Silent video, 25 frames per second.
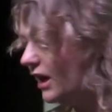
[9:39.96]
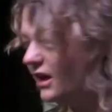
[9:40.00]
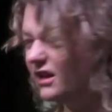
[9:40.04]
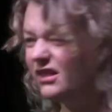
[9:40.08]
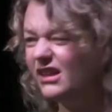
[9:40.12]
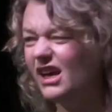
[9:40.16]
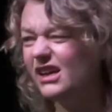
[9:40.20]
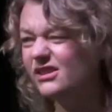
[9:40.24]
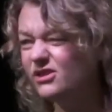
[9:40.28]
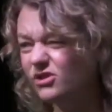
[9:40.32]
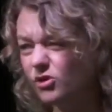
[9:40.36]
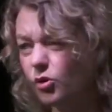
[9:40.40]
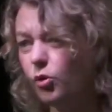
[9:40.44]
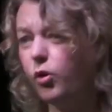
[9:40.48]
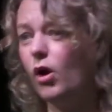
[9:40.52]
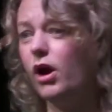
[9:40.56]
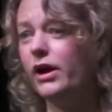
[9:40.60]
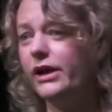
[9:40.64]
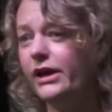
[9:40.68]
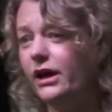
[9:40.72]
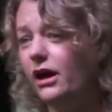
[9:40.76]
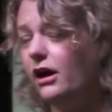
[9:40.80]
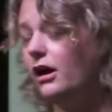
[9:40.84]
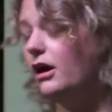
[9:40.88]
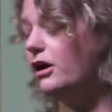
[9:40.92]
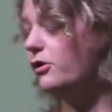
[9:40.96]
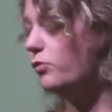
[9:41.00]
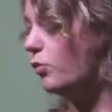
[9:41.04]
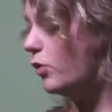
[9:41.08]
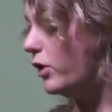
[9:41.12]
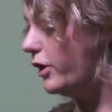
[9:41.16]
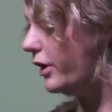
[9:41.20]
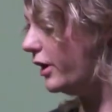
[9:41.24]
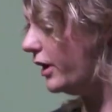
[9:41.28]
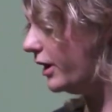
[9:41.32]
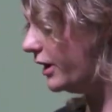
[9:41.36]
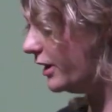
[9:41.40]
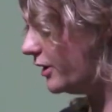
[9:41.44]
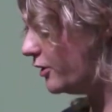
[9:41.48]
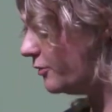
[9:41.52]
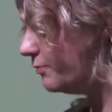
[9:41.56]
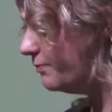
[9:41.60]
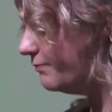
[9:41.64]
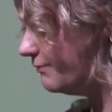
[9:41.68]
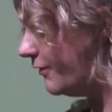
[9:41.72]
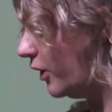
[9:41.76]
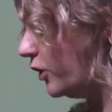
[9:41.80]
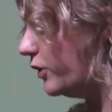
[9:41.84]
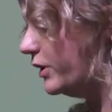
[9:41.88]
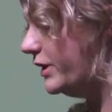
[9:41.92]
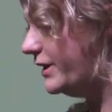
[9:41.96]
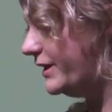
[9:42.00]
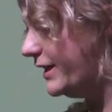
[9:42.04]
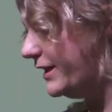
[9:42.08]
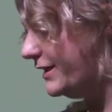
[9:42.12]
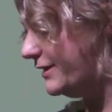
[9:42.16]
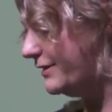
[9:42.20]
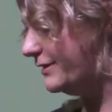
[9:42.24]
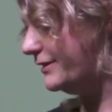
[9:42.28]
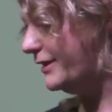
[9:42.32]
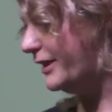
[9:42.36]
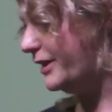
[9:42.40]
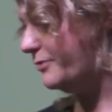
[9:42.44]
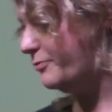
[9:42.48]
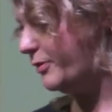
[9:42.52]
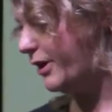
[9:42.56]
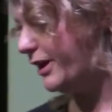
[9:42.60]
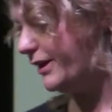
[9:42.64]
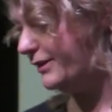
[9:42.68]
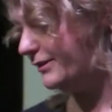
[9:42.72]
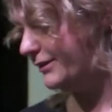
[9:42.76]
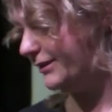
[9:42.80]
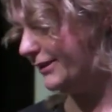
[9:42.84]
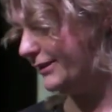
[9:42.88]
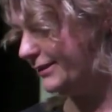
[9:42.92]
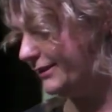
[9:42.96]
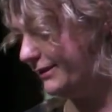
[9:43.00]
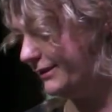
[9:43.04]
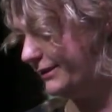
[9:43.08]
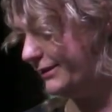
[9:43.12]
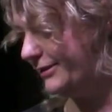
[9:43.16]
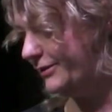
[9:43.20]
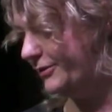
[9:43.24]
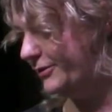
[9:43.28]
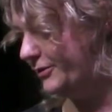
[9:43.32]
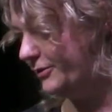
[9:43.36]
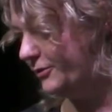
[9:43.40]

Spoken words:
That's quite hard work on a day-to-day basis.